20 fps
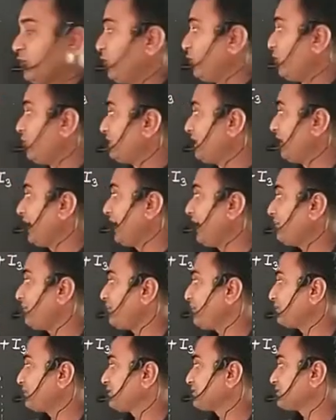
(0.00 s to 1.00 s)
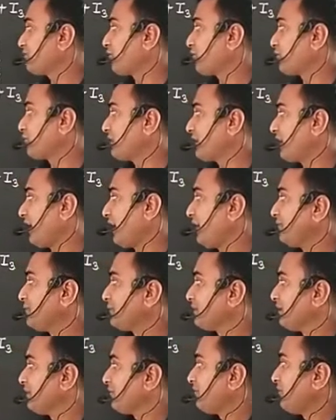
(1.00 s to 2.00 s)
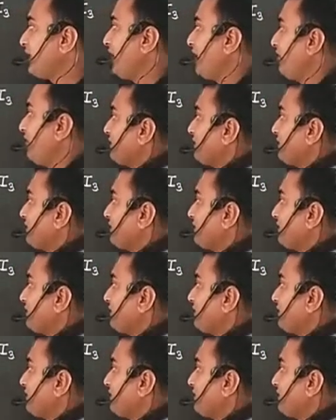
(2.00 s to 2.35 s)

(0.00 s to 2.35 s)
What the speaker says: With the help of this formula, we have